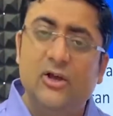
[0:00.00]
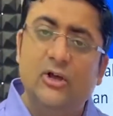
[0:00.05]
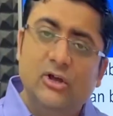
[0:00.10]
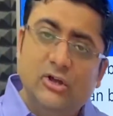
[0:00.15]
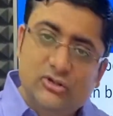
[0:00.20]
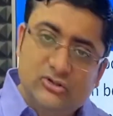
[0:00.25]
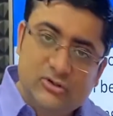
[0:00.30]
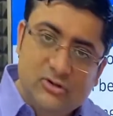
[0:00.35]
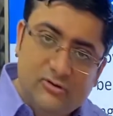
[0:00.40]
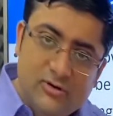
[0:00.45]

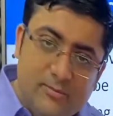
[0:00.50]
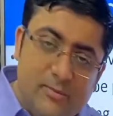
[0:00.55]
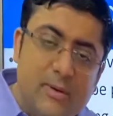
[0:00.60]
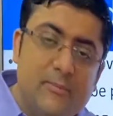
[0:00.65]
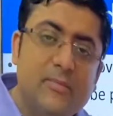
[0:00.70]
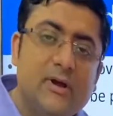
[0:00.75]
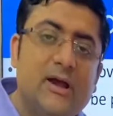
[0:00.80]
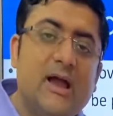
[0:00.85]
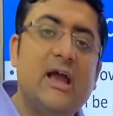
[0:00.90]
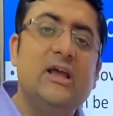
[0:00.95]
So
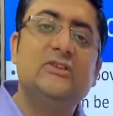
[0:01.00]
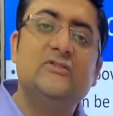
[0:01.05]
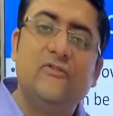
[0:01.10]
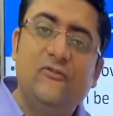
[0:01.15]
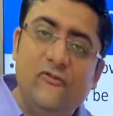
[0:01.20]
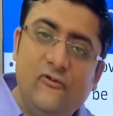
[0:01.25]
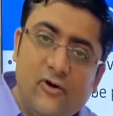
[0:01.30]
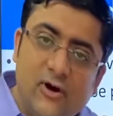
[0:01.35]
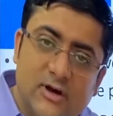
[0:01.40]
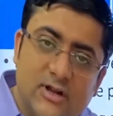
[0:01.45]
remember, guys,
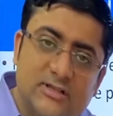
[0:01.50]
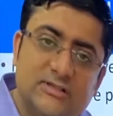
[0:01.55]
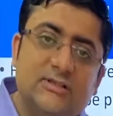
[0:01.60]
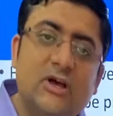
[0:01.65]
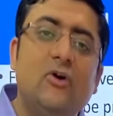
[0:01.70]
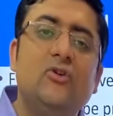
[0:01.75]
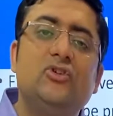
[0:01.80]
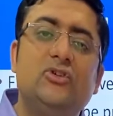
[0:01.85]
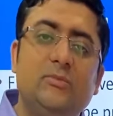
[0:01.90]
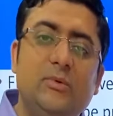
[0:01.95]
for a
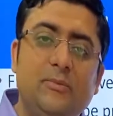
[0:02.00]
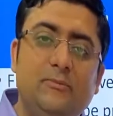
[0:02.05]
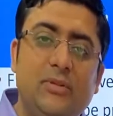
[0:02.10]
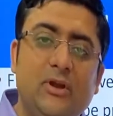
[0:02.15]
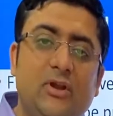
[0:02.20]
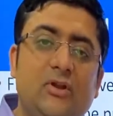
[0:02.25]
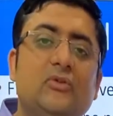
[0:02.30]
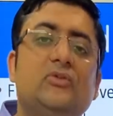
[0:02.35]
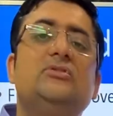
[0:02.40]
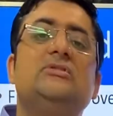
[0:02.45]
sound to be
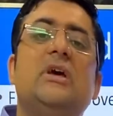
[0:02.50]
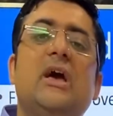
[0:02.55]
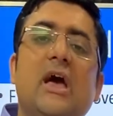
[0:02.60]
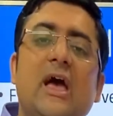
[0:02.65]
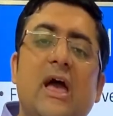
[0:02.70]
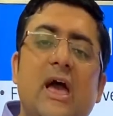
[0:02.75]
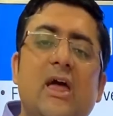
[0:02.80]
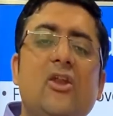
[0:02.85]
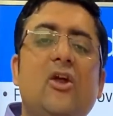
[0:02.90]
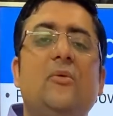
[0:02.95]
produced,
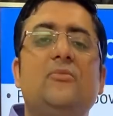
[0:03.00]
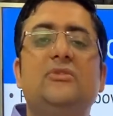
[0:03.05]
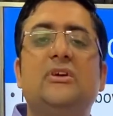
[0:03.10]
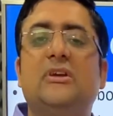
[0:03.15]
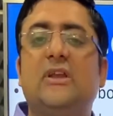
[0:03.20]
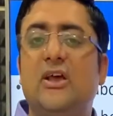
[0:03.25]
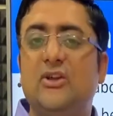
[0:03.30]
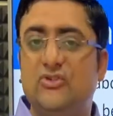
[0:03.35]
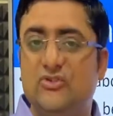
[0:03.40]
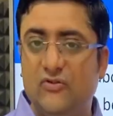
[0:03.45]
an object
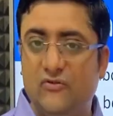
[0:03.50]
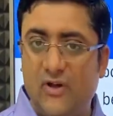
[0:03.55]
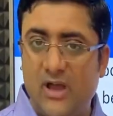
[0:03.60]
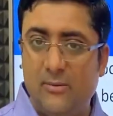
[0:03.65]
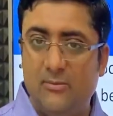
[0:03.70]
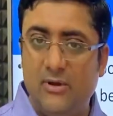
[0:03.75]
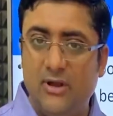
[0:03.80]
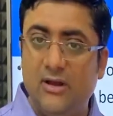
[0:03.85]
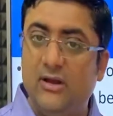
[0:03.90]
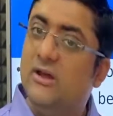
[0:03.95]
has to
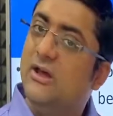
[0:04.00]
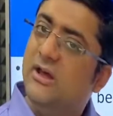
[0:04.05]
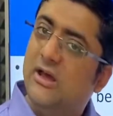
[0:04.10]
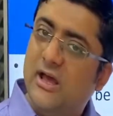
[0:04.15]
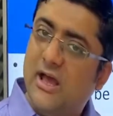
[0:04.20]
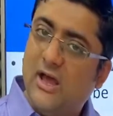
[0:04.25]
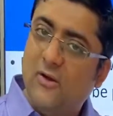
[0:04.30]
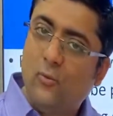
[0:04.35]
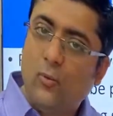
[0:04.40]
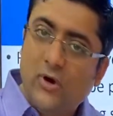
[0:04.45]
vibrate.
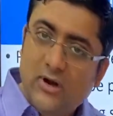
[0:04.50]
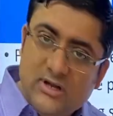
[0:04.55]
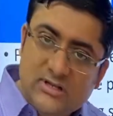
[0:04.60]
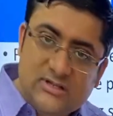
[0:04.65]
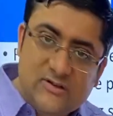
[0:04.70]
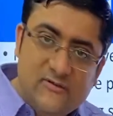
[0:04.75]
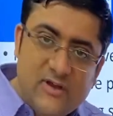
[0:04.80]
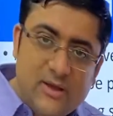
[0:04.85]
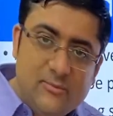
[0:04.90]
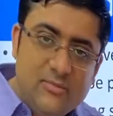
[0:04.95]
And what is a
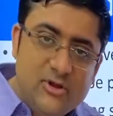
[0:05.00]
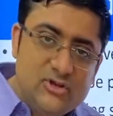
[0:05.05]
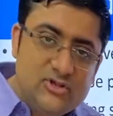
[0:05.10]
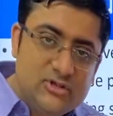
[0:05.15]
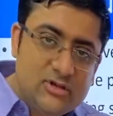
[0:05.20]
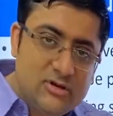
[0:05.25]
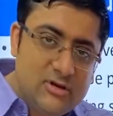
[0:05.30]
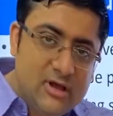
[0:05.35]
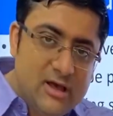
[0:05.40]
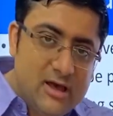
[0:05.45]

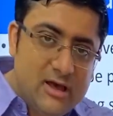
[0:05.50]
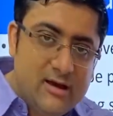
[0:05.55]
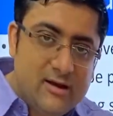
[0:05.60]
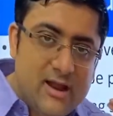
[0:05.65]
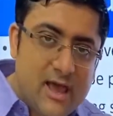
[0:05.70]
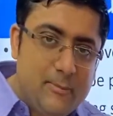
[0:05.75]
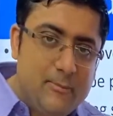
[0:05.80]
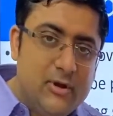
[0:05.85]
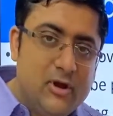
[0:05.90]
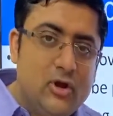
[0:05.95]
vibration?
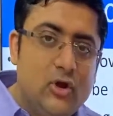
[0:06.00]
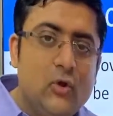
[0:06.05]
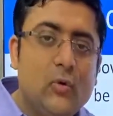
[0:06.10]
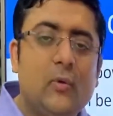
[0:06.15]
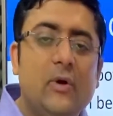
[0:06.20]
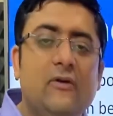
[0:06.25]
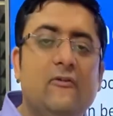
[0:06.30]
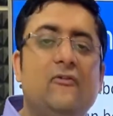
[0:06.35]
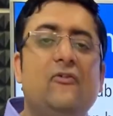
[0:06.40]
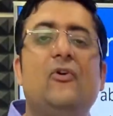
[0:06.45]
Rapid to
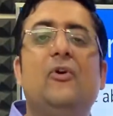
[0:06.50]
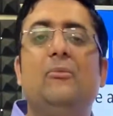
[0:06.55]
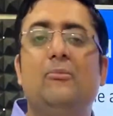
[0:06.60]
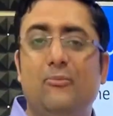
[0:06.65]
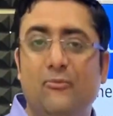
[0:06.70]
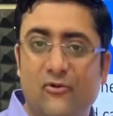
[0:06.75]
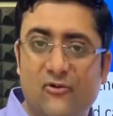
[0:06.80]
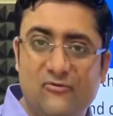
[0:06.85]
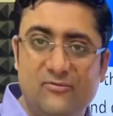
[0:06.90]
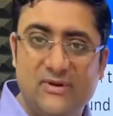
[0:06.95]
and fro
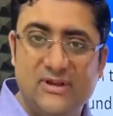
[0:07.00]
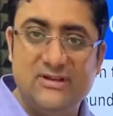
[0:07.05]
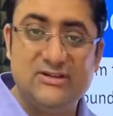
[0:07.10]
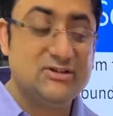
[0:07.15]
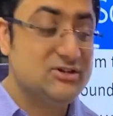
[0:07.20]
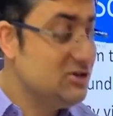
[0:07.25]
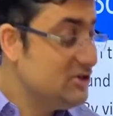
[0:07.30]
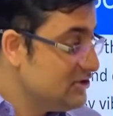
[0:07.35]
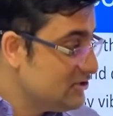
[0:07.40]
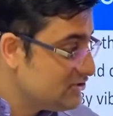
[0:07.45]
movement.
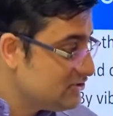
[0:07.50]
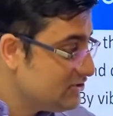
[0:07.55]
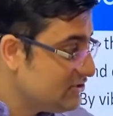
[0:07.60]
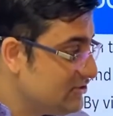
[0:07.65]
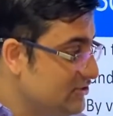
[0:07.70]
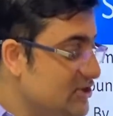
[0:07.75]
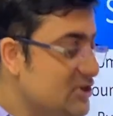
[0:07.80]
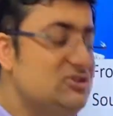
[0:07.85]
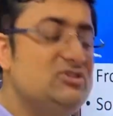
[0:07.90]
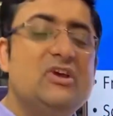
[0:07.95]
So
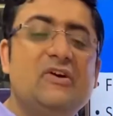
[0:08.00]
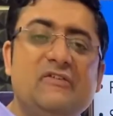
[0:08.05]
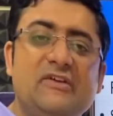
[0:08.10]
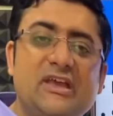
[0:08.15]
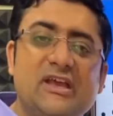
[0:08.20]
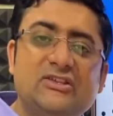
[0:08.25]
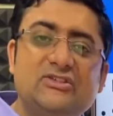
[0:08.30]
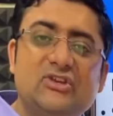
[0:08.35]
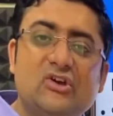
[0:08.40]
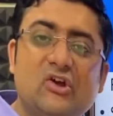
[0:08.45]
this over here
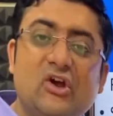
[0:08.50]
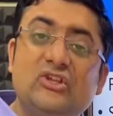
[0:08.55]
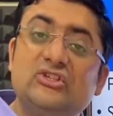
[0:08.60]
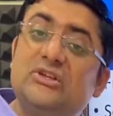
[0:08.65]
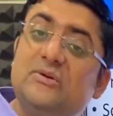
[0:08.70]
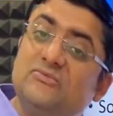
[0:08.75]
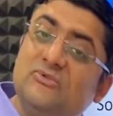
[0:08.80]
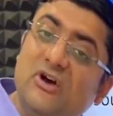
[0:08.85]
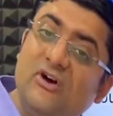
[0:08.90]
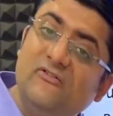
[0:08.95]
is the
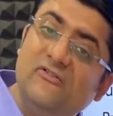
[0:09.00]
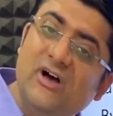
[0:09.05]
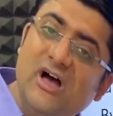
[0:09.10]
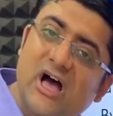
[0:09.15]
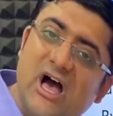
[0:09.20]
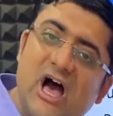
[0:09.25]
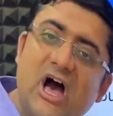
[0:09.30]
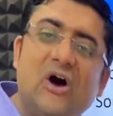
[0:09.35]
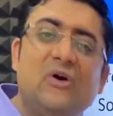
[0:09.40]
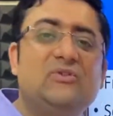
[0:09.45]
concept of
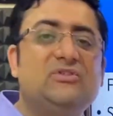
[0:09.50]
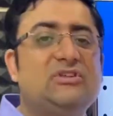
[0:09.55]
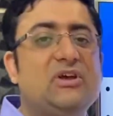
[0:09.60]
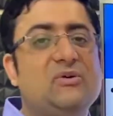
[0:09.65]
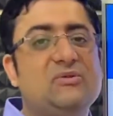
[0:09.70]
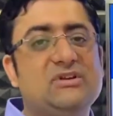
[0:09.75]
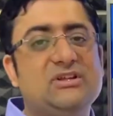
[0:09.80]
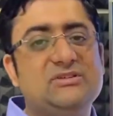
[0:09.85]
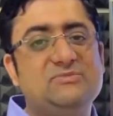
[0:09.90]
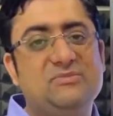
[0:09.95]
how
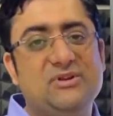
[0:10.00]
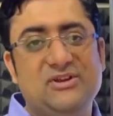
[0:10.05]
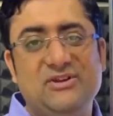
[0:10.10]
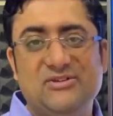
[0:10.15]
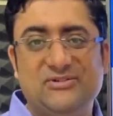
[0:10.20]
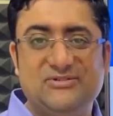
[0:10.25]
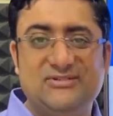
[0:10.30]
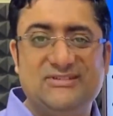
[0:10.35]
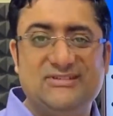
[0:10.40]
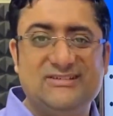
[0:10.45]
sound is
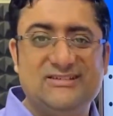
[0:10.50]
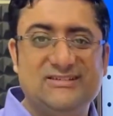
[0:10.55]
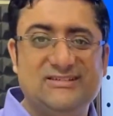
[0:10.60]
produced.